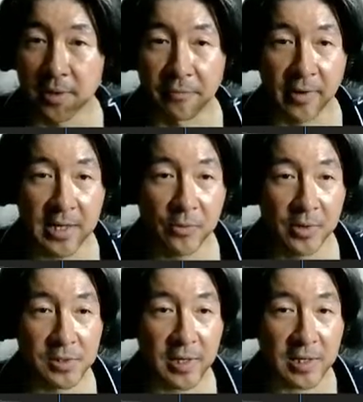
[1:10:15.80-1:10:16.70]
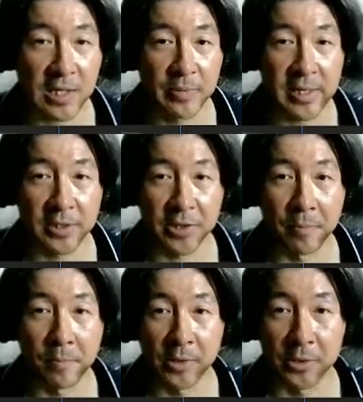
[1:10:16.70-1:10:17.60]
if anyone is like coming in the
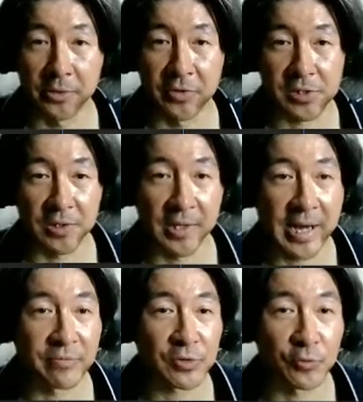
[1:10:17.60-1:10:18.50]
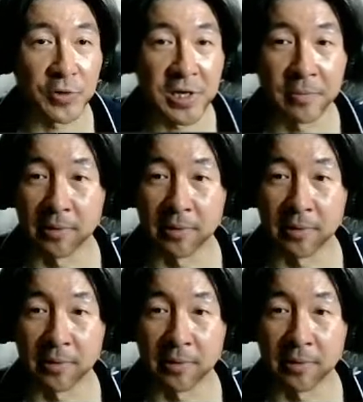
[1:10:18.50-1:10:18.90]
middle of this live stream